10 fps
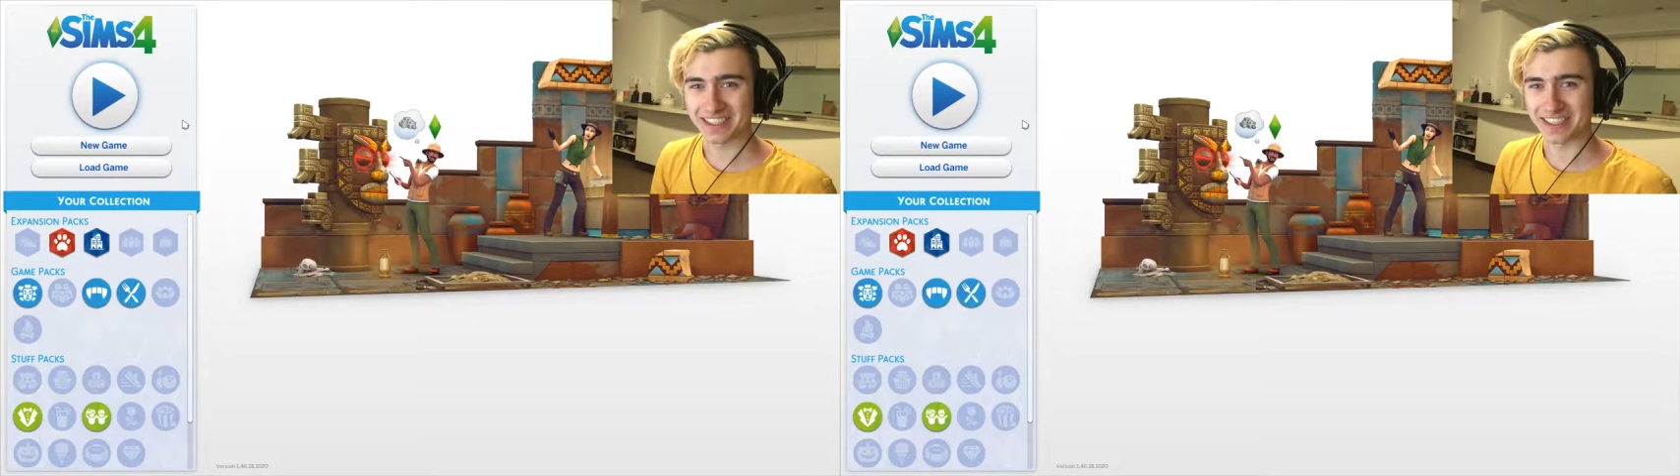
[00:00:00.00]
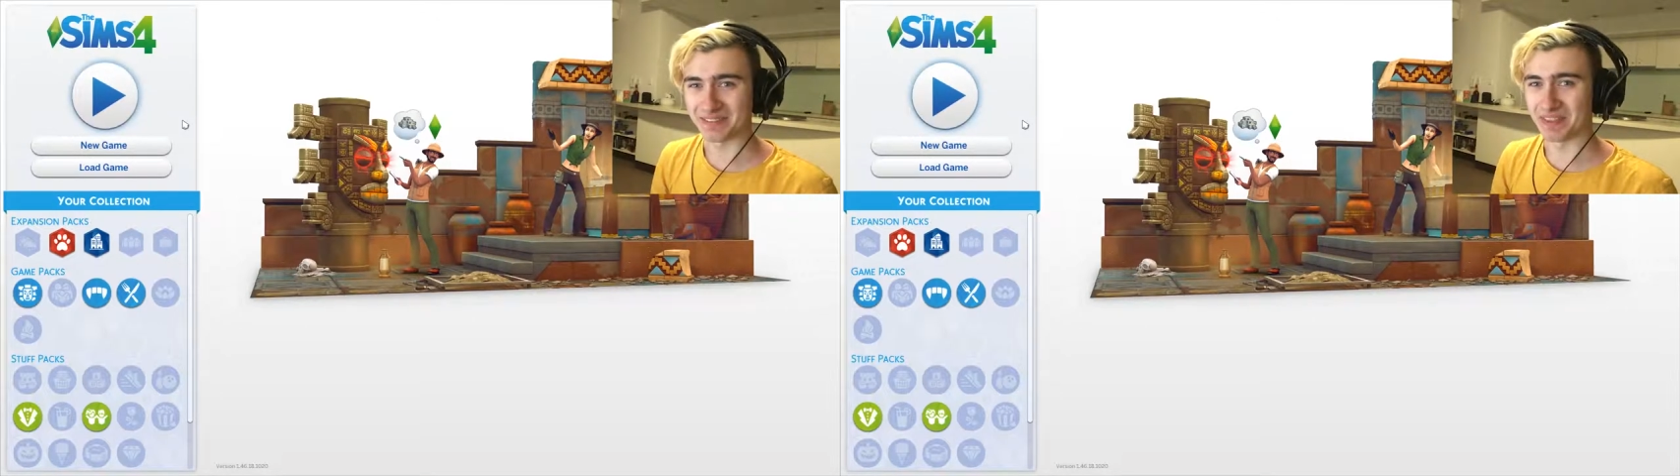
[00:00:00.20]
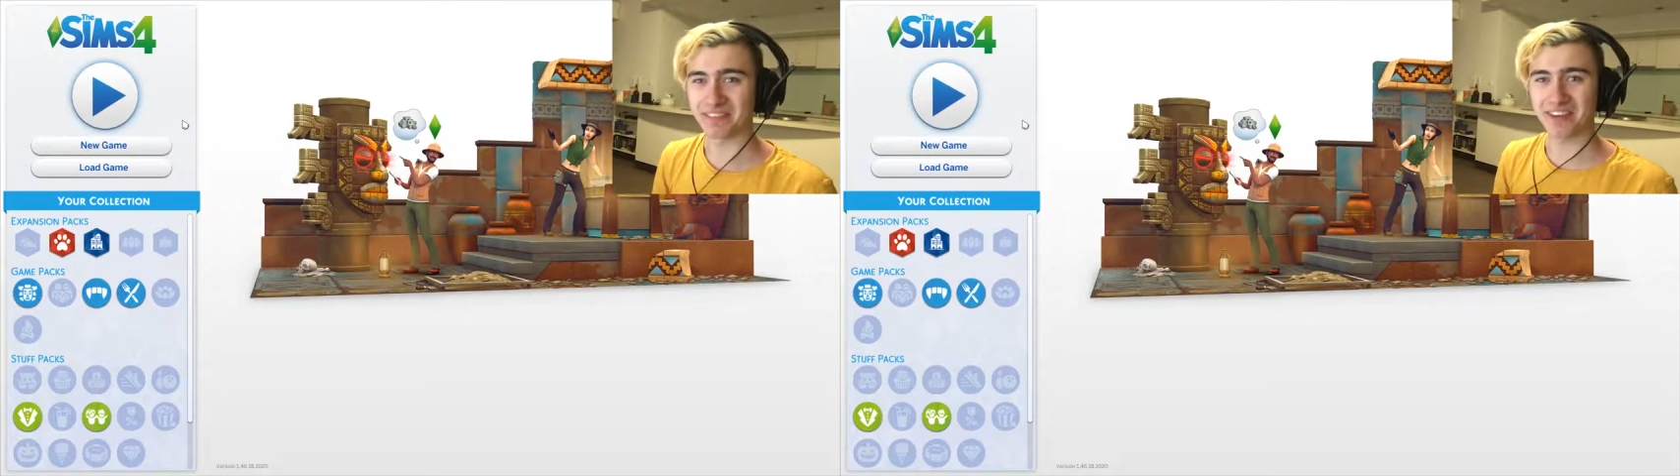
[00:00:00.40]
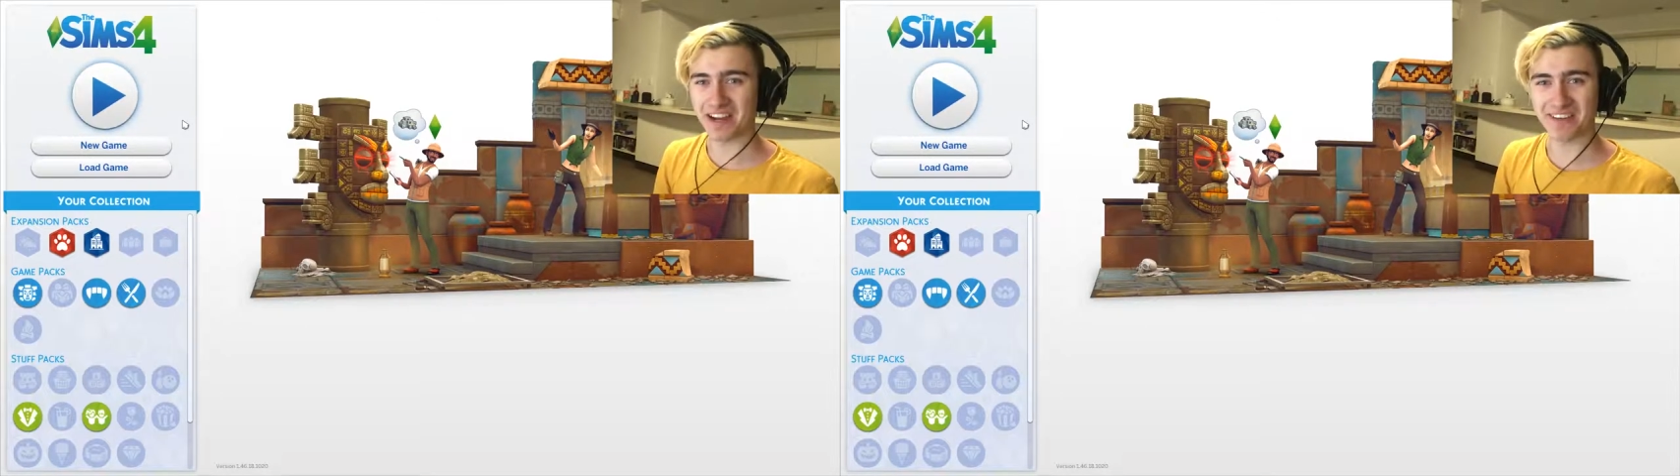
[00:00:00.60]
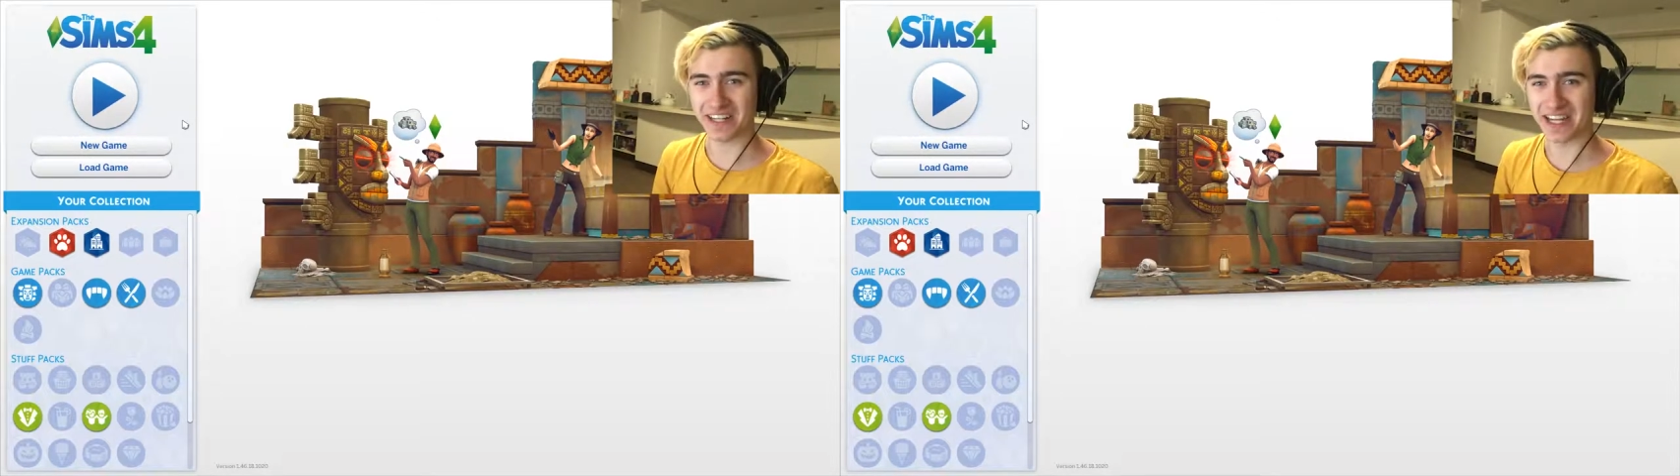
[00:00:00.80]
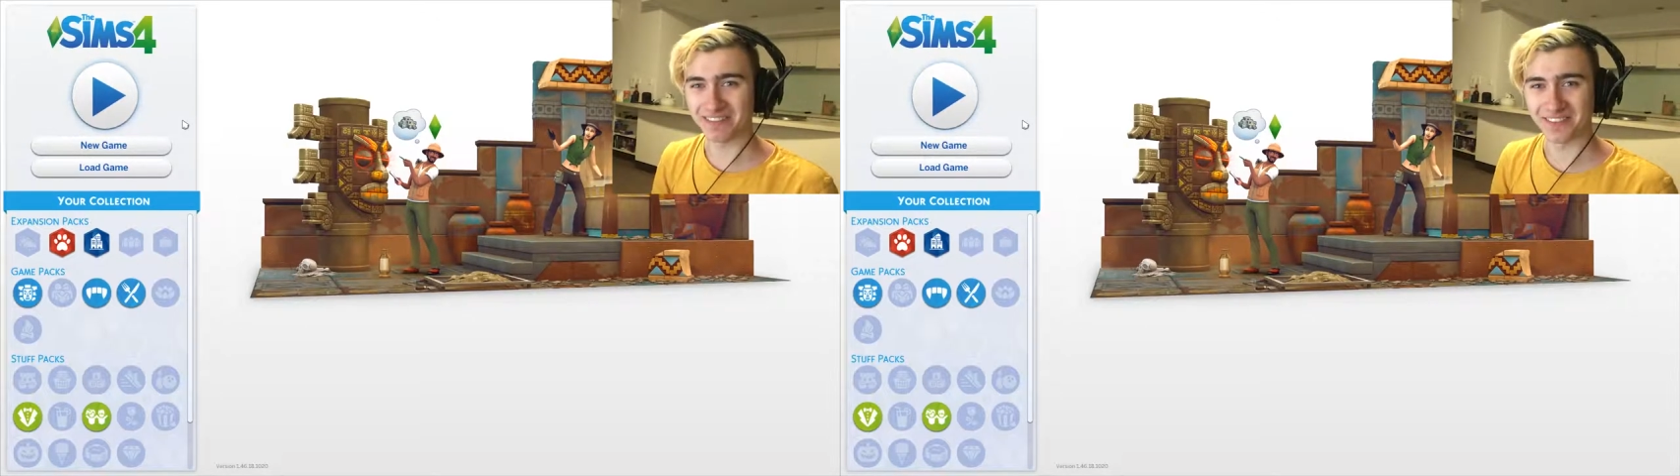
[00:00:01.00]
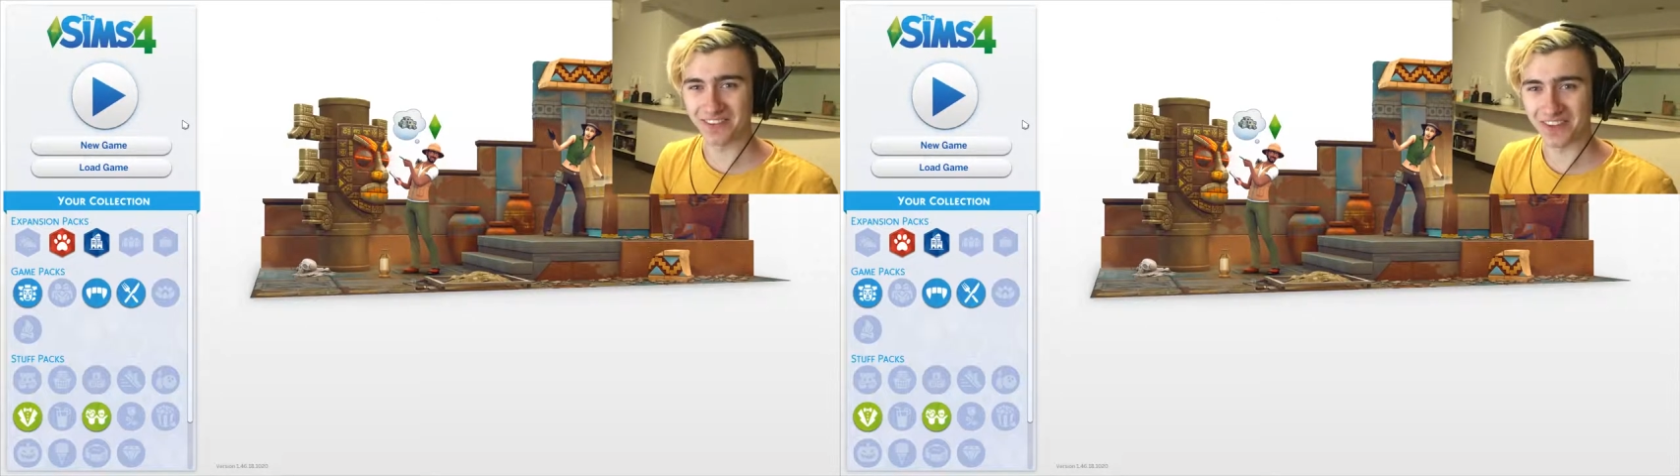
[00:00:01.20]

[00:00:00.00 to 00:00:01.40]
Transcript: in my favorite game of all